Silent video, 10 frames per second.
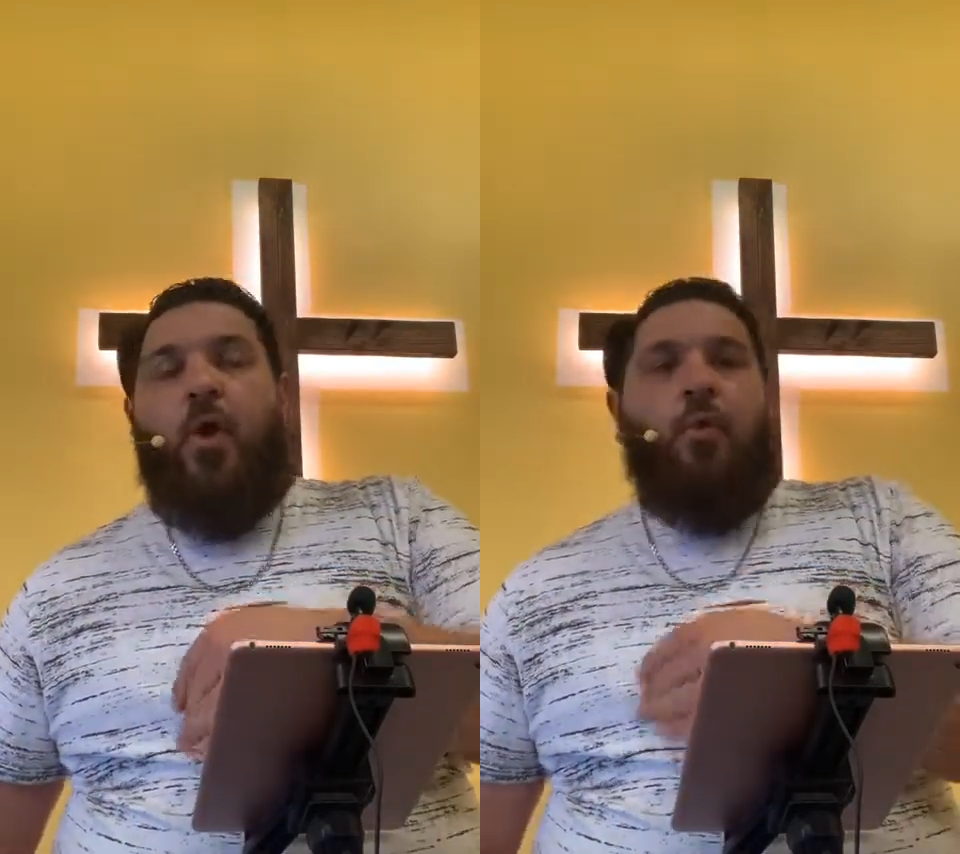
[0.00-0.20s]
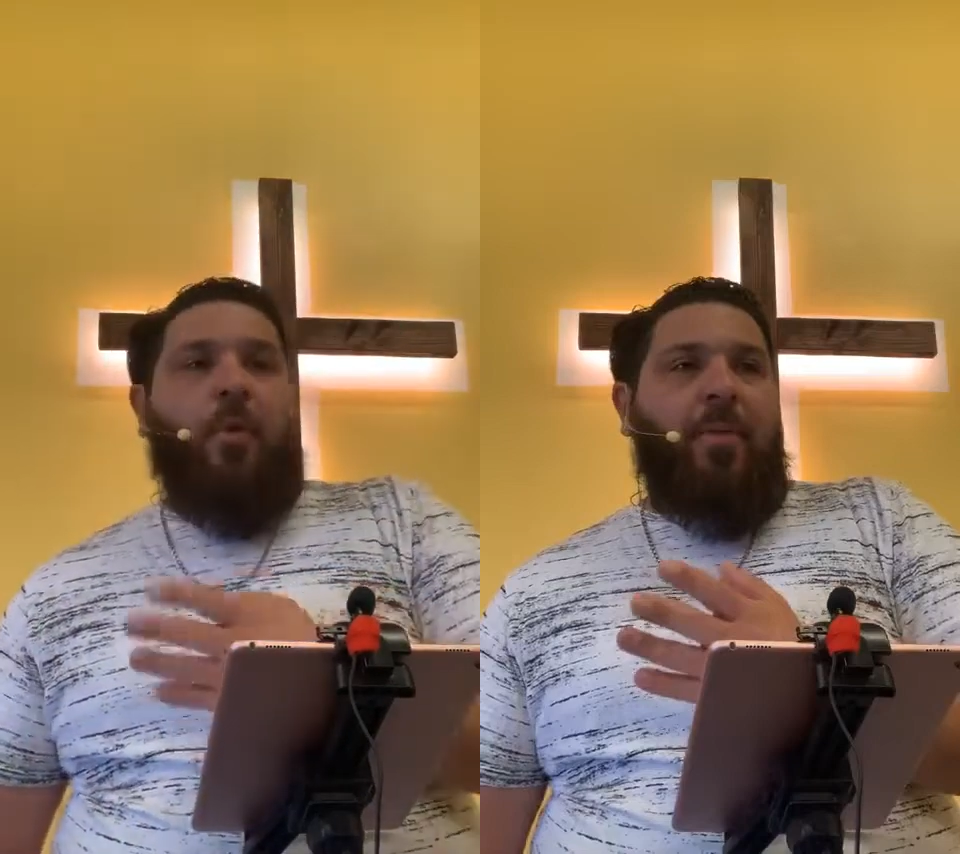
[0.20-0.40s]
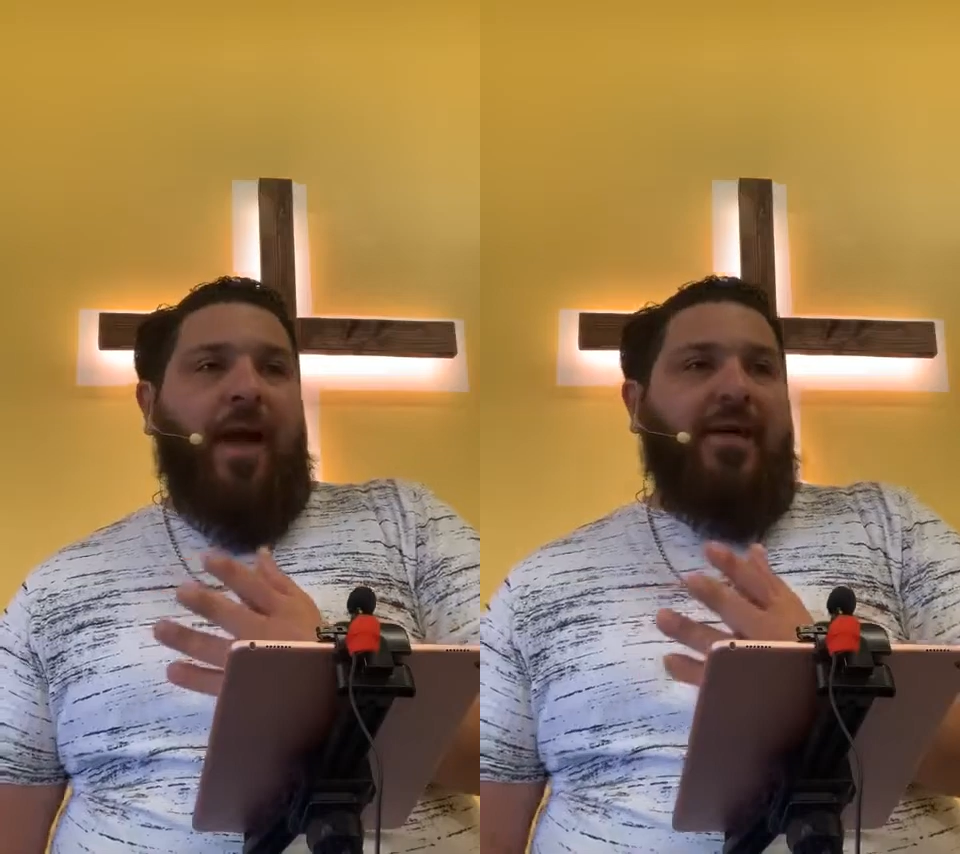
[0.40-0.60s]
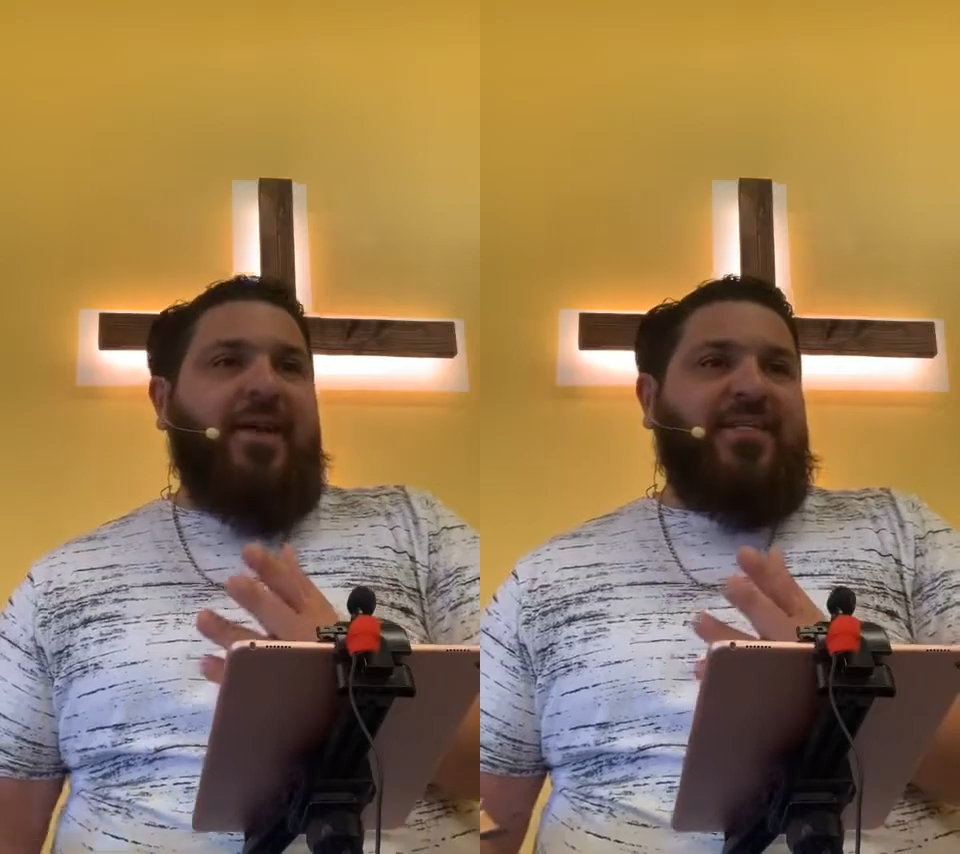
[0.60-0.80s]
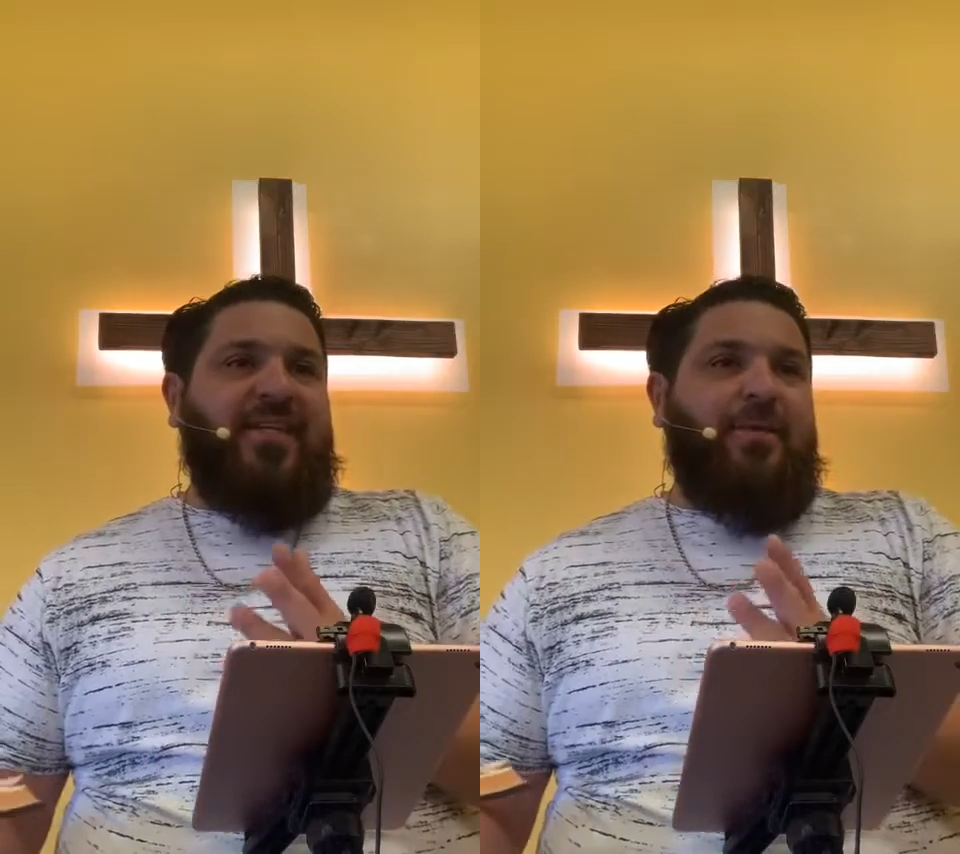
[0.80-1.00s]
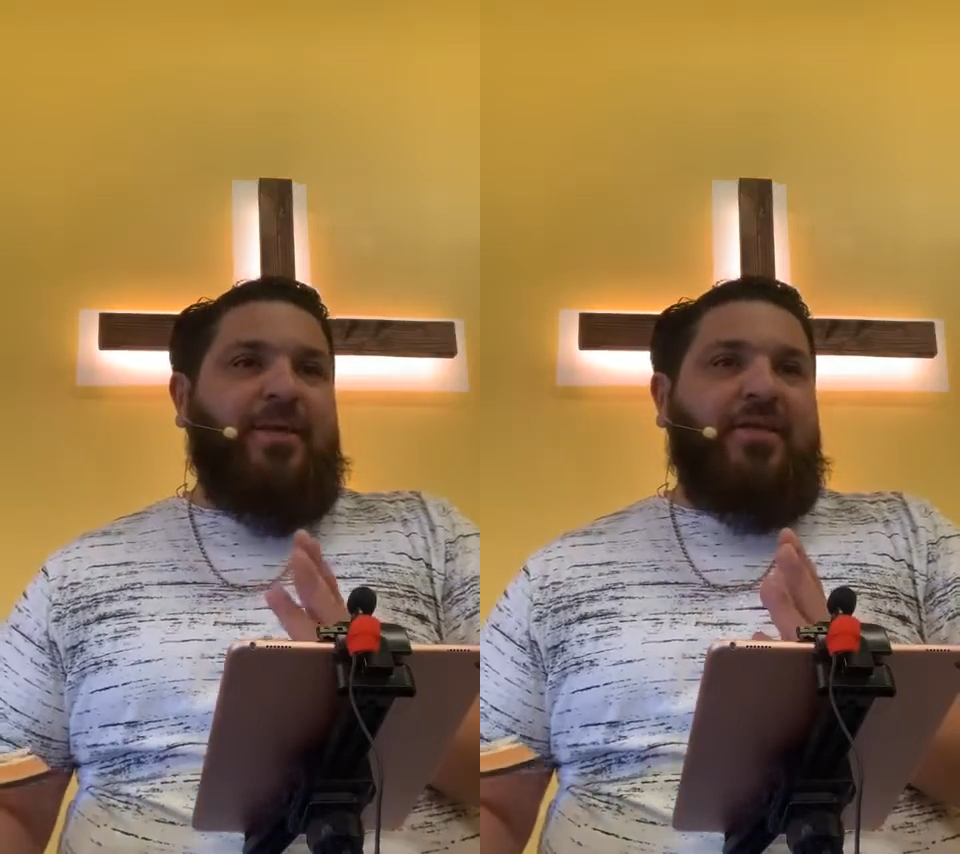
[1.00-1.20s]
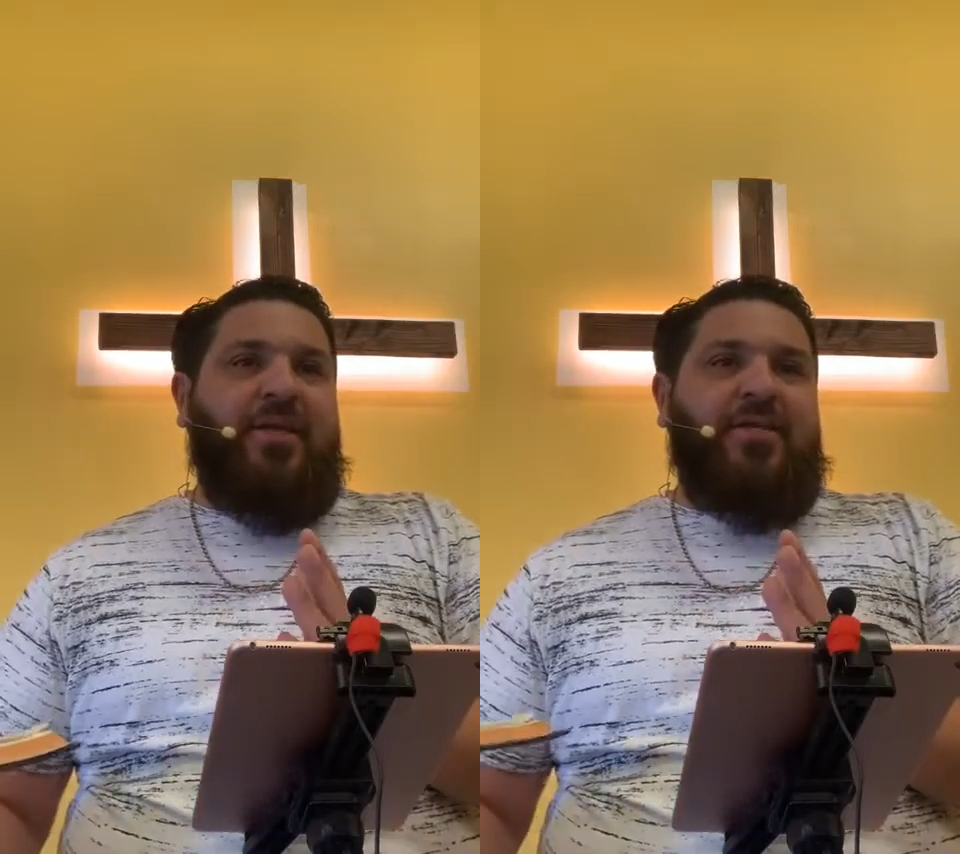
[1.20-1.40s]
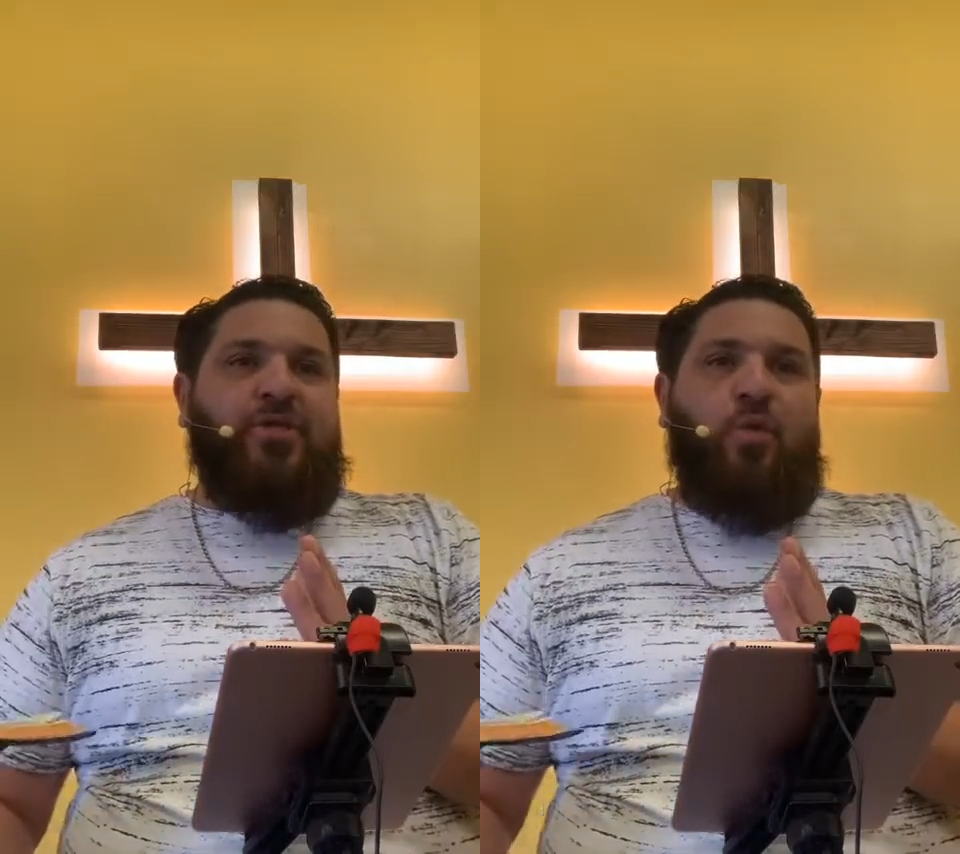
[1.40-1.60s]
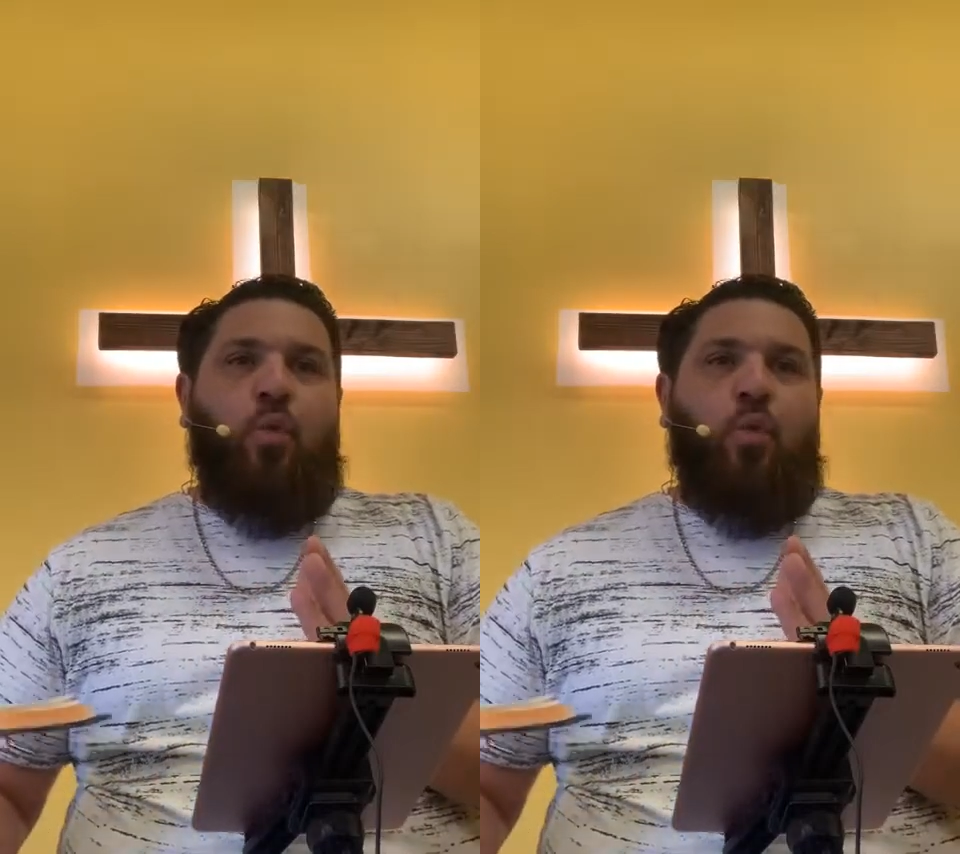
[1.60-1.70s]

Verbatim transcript: rebellion is going to be this